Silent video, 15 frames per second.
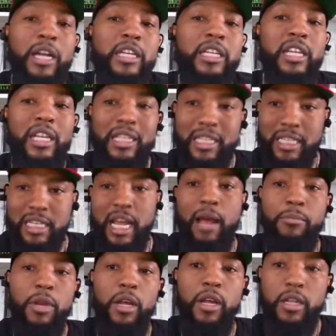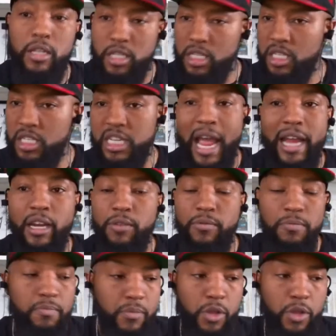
until it's time to sign,